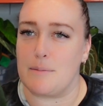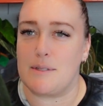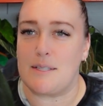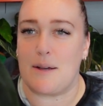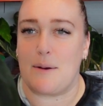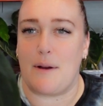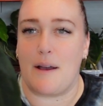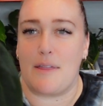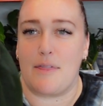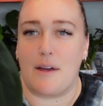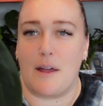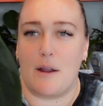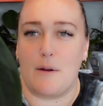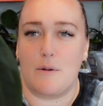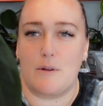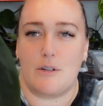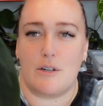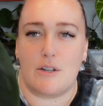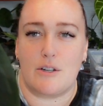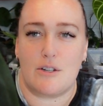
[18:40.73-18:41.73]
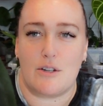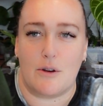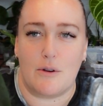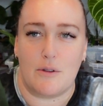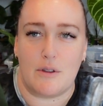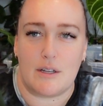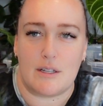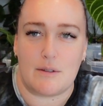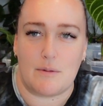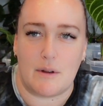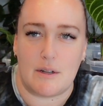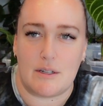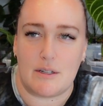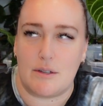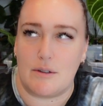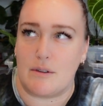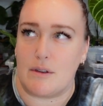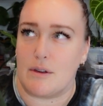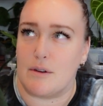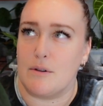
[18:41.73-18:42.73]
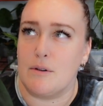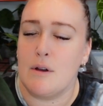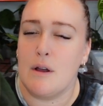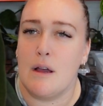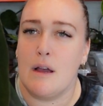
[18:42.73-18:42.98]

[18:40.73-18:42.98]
So I thought I would just show this one to you.